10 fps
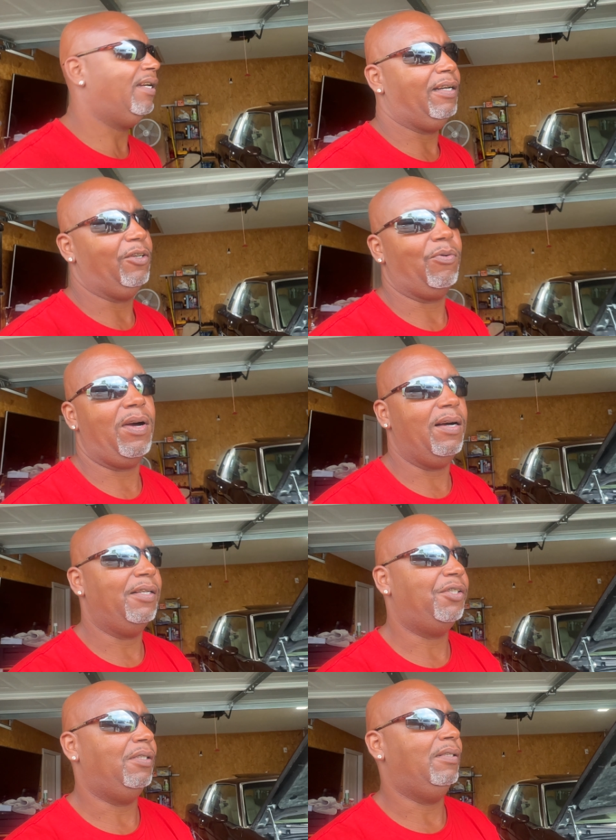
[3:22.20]
in the
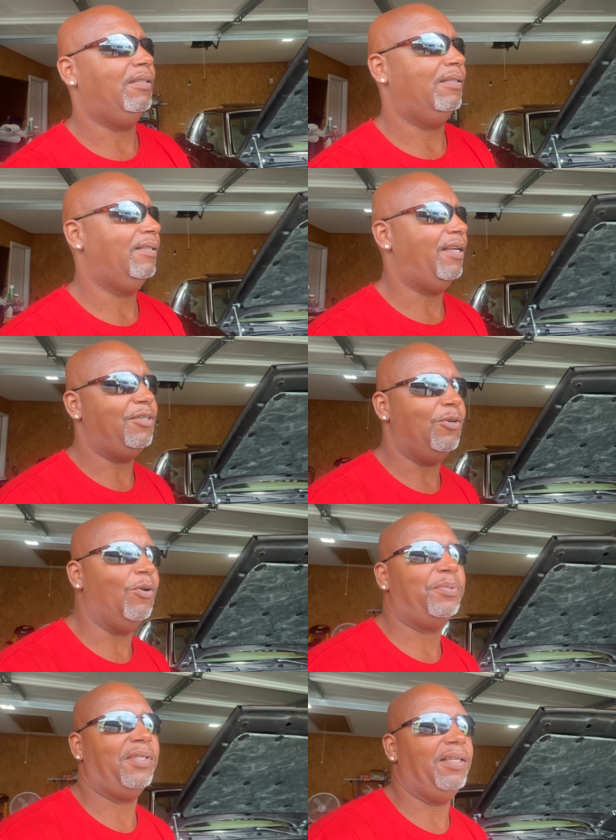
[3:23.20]
garage and and you know
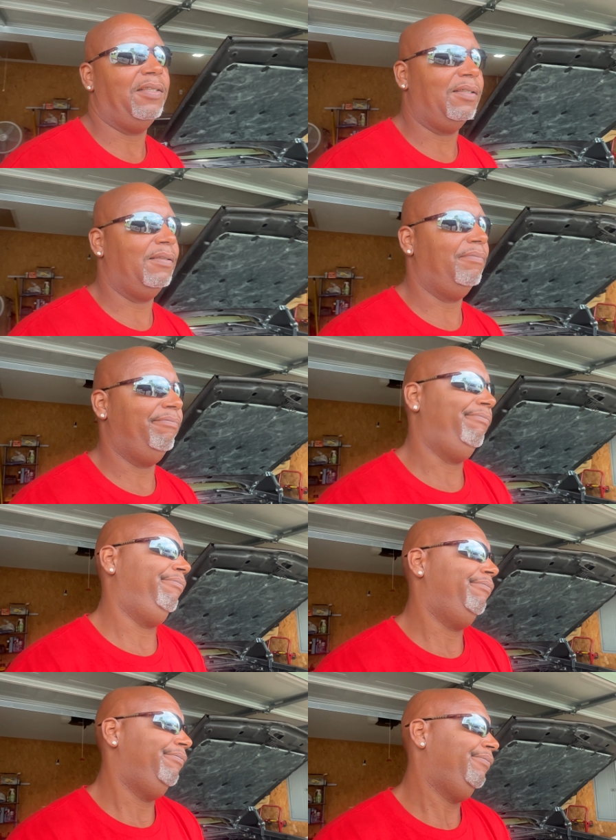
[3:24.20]
what I'm saying, just
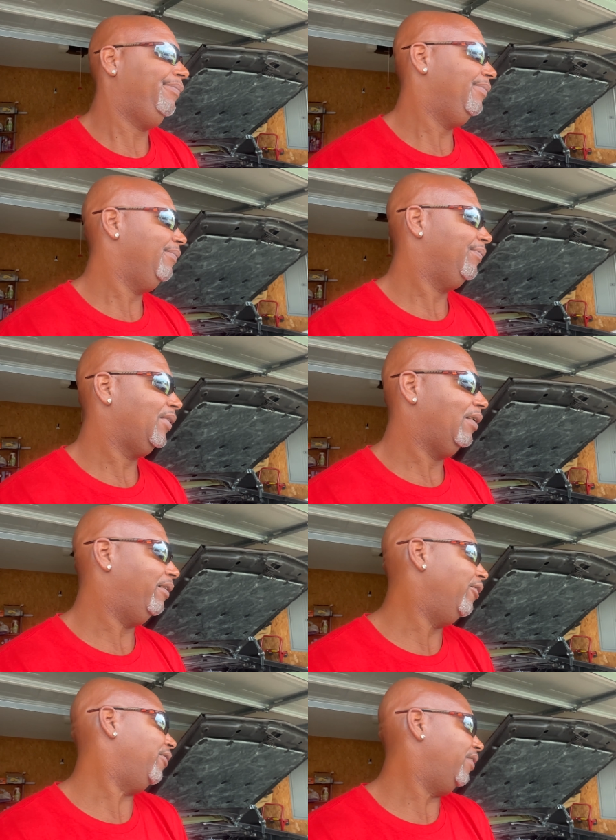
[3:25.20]

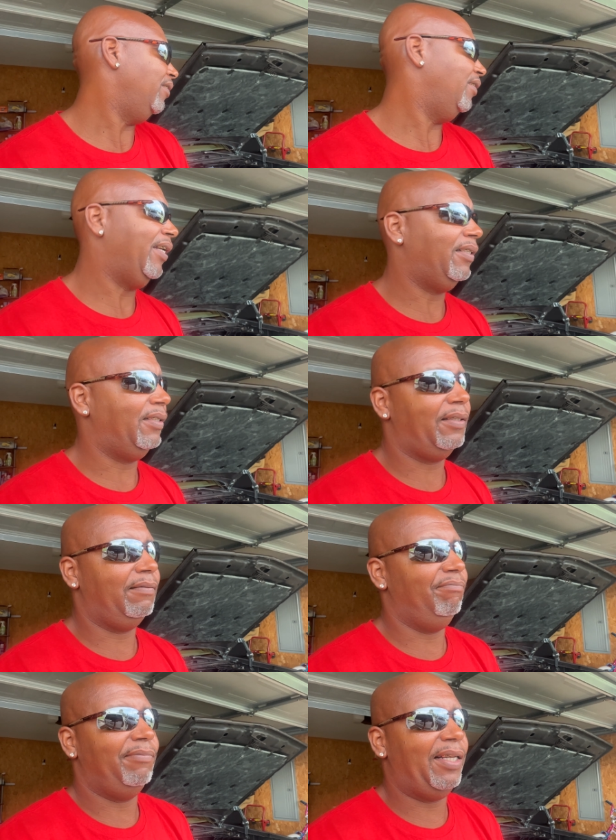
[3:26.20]
look good. That's
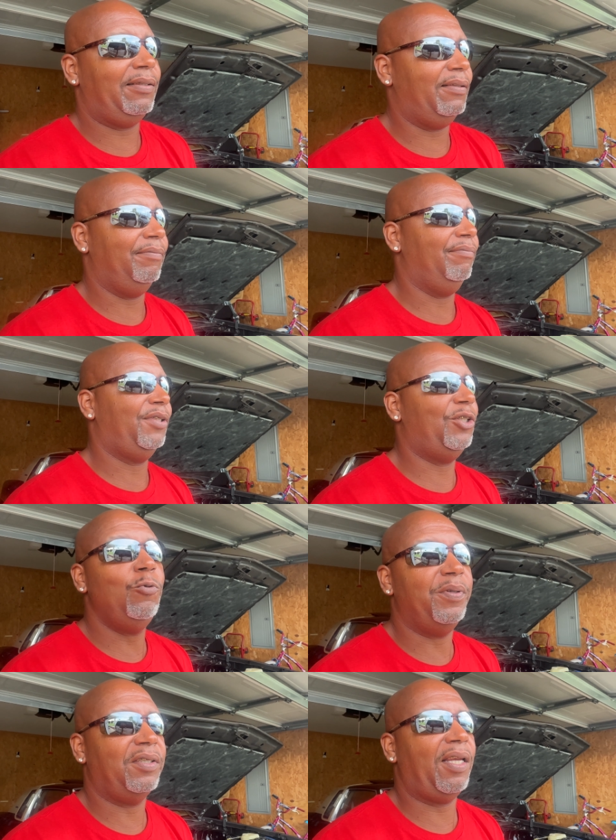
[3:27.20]
just that's
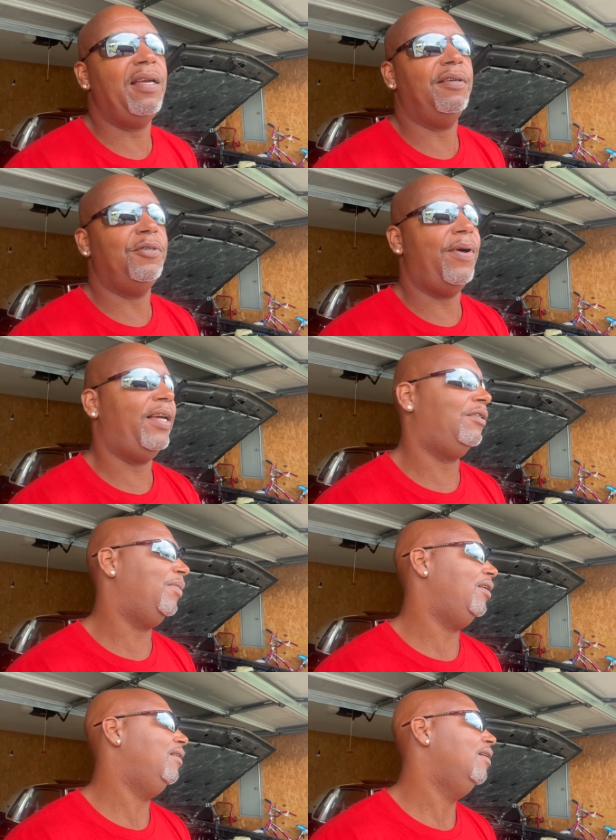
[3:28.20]
stupid as hell, you ask
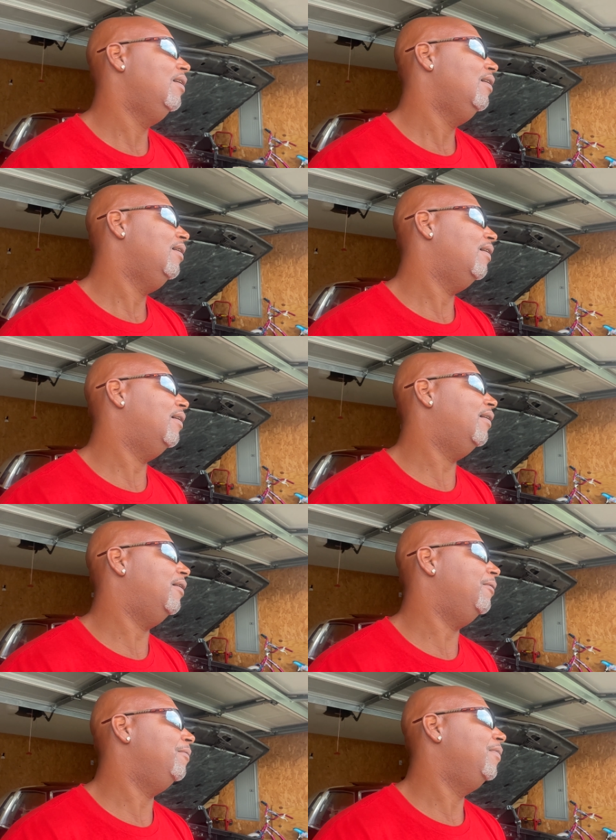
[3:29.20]
me.
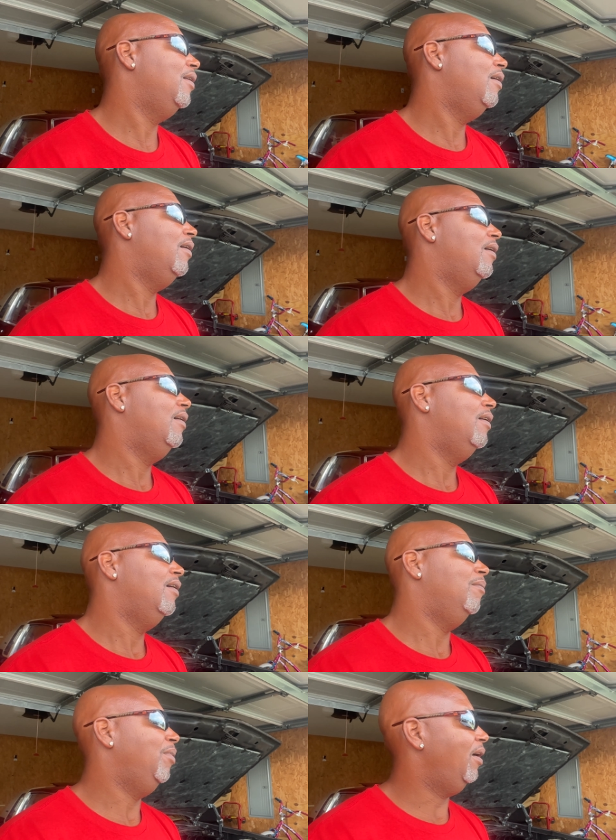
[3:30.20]
Uh,
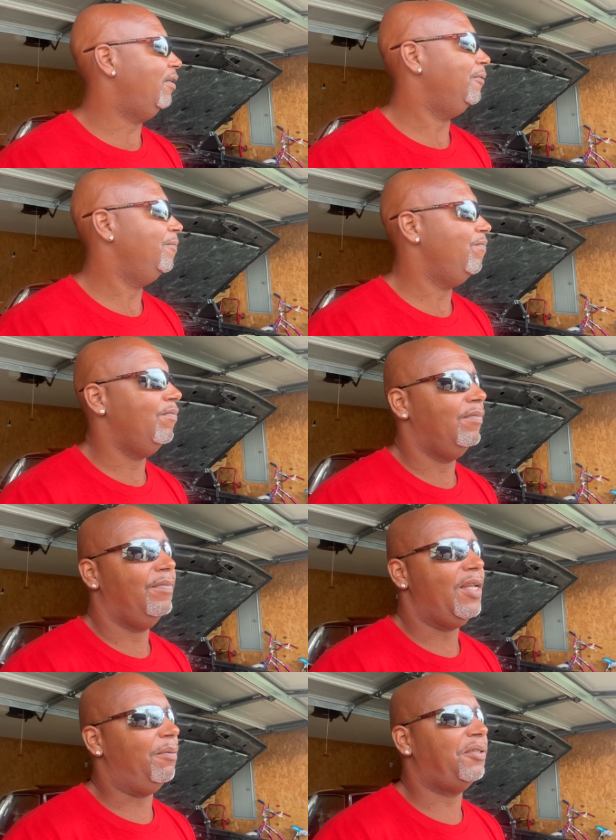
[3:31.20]
but
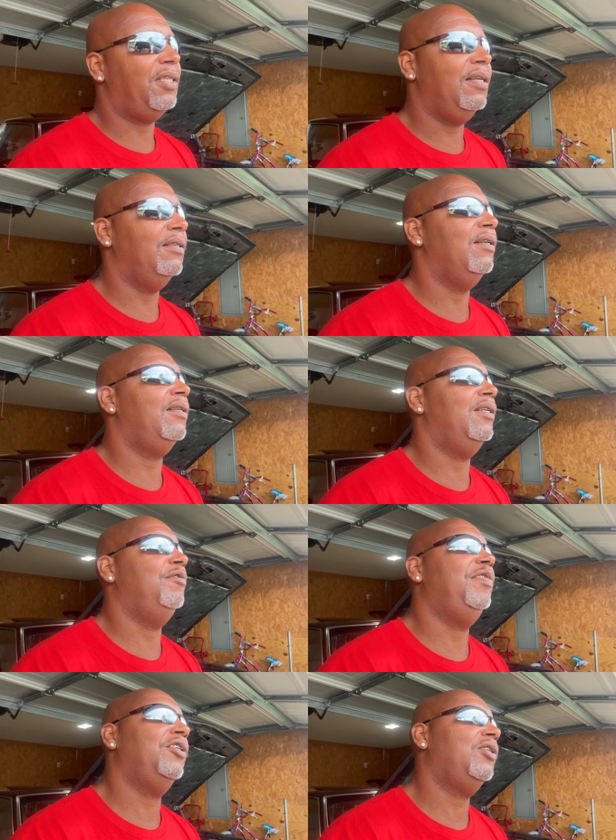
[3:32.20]
I'm still looking.
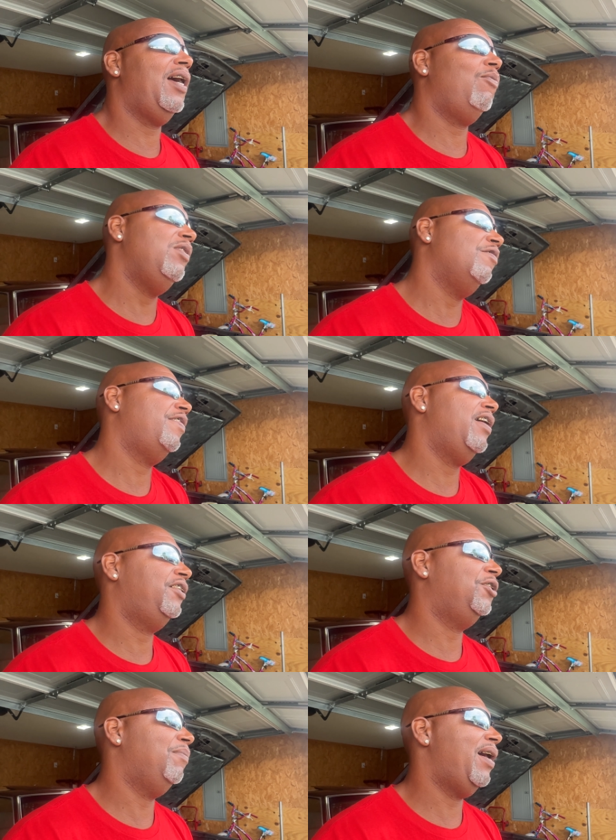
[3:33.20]
Eventually, I will find
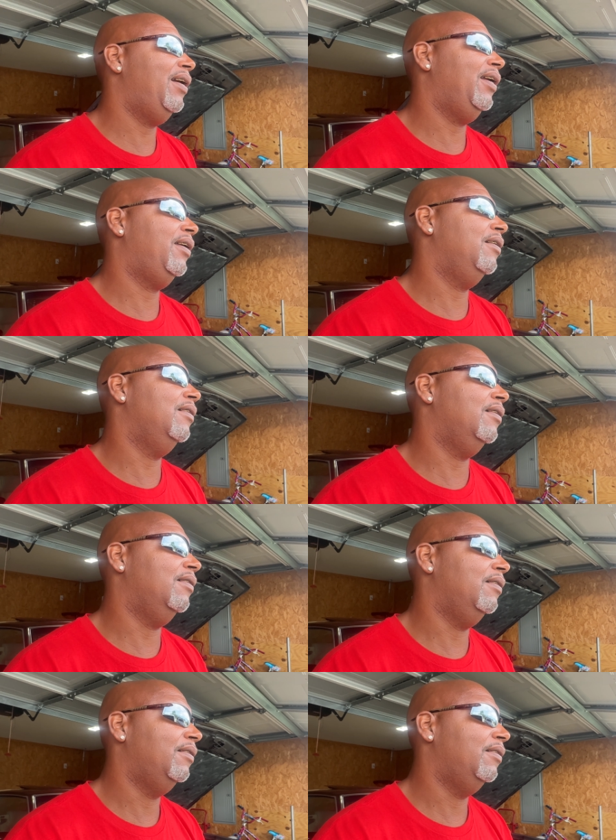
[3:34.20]
somebody that can uh,